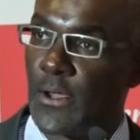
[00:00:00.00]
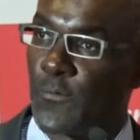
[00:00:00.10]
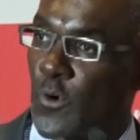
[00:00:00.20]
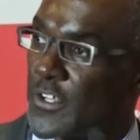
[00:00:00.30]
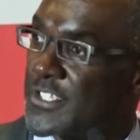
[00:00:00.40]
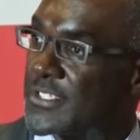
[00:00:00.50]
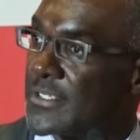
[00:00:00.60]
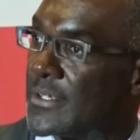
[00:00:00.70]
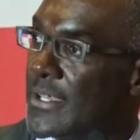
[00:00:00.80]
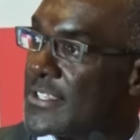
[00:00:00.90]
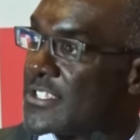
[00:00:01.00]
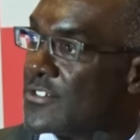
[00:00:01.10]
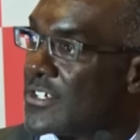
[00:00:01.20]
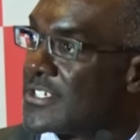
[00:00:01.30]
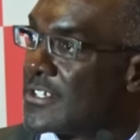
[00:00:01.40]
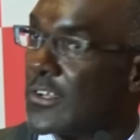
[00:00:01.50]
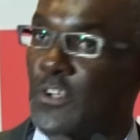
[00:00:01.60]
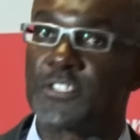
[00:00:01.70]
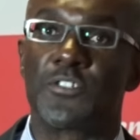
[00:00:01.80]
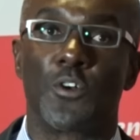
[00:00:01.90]
Of course, it's not
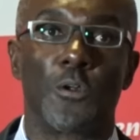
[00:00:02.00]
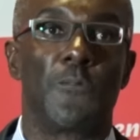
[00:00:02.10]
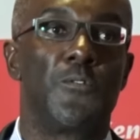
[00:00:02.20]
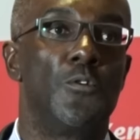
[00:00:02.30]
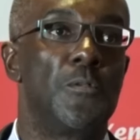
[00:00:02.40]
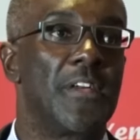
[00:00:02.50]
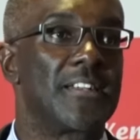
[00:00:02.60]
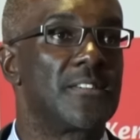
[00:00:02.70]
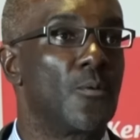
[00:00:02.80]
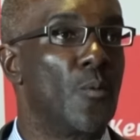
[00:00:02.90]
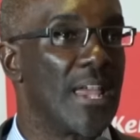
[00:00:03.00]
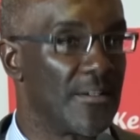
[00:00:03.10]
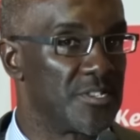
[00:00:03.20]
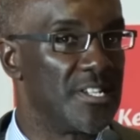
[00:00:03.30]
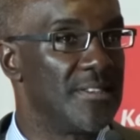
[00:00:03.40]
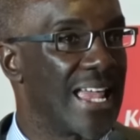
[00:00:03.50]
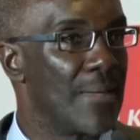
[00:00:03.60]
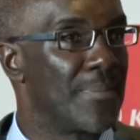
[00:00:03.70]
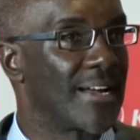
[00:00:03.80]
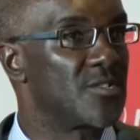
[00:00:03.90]
lost on all of you that we have seen
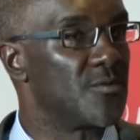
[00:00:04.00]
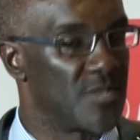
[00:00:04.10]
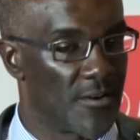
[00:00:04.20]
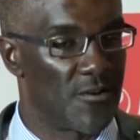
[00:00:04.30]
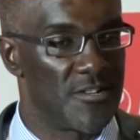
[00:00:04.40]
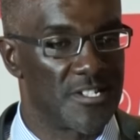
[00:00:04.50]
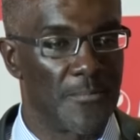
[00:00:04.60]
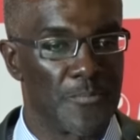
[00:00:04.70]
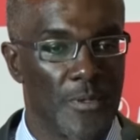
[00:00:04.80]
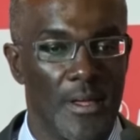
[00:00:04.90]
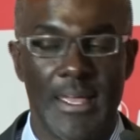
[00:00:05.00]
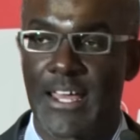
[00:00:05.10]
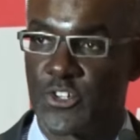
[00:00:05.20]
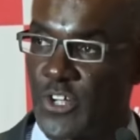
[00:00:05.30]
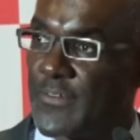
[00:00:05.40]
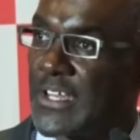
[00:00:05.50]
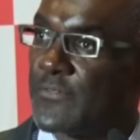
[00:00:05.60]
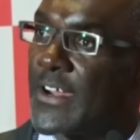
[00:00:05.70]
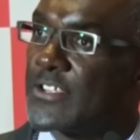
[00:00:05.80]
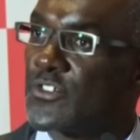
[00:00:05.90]
the impact of terrorism and travel
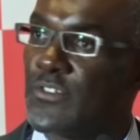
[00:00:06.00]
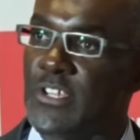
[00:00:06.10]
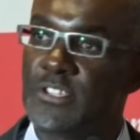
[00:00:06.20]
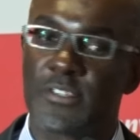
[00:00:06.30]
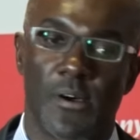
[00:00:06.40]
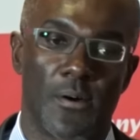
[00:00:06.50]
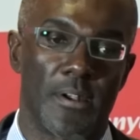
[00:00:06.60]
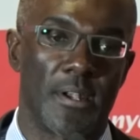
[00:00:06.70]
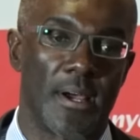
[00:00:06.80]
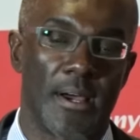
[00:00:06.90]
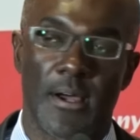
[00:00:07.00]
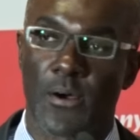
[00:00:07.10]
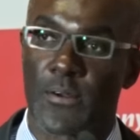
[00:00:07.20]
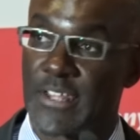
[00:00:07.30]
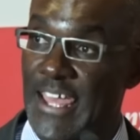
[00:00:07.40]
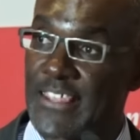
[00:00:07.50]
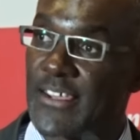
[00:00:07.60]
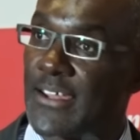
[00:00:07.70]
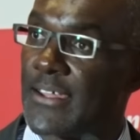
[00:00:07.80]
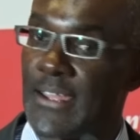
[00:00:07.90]
advisories on
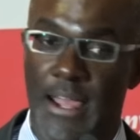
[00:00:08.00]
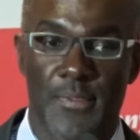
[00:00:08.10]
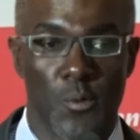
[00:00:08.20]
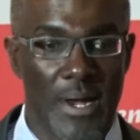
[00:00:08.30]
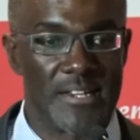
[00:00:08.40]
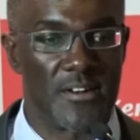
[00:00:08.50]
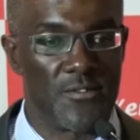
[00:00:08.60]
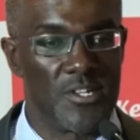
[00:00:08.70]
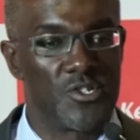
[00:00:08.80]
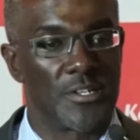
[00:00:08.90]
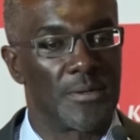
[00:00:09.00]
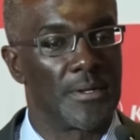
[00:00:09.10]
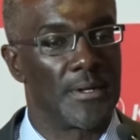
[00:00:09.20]
Kenya and the wider region.